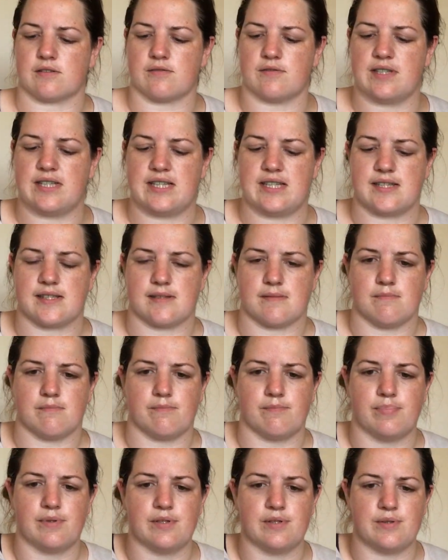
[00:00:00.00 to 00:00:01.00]
and greens
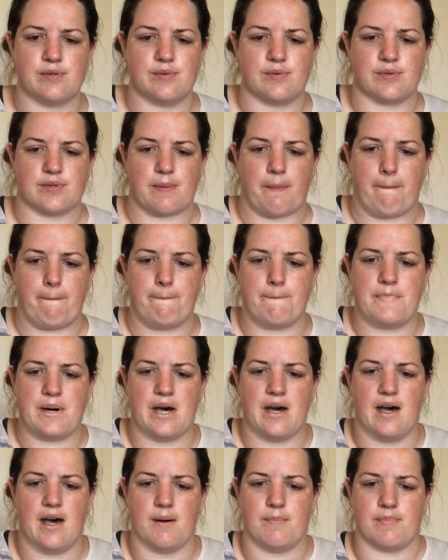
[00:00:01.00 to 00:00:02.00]
and blues and
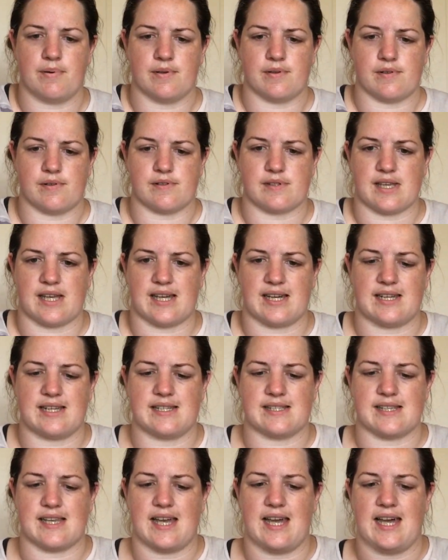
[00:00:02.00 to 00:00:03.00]
purples,
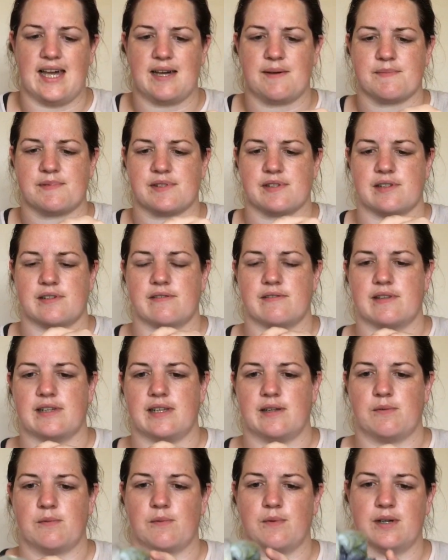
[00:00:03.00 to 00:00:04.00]
and it's
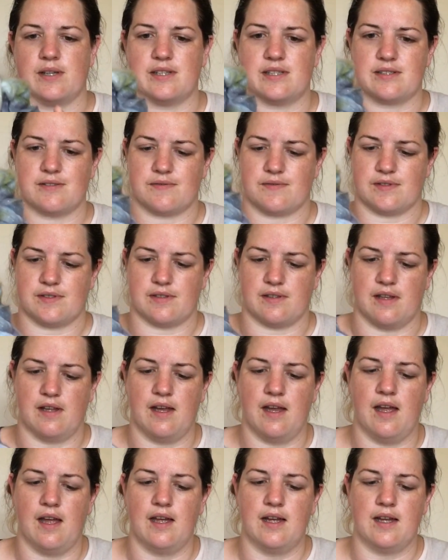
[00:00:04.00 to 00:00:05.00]
absolutely wonderful.
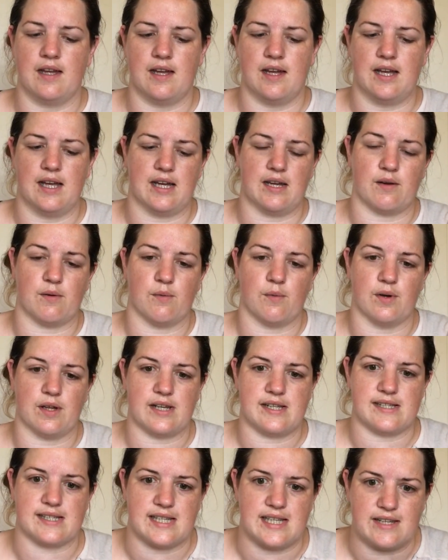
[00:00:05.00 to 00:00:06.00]
And
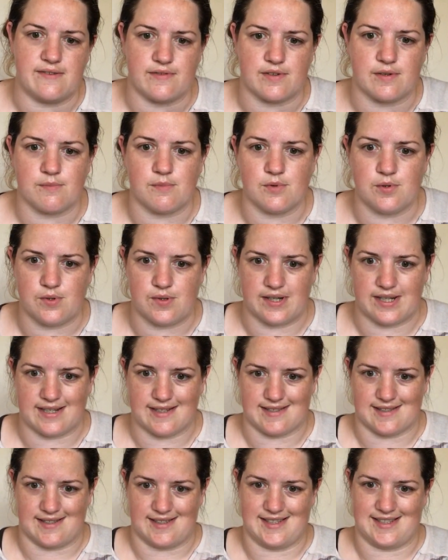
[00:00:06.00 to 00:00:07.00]
what is even more
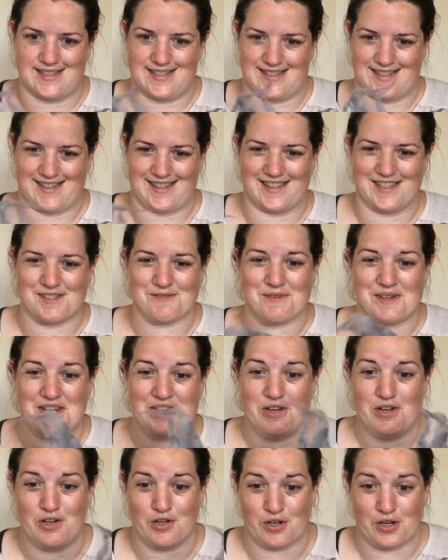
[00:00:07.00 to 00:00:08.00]
exciting is
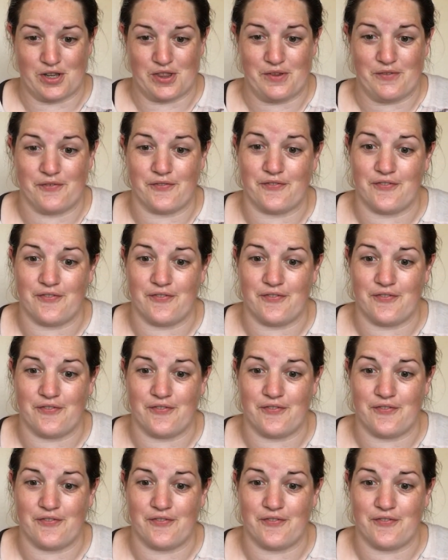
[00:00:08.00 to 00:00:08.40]
when you look at the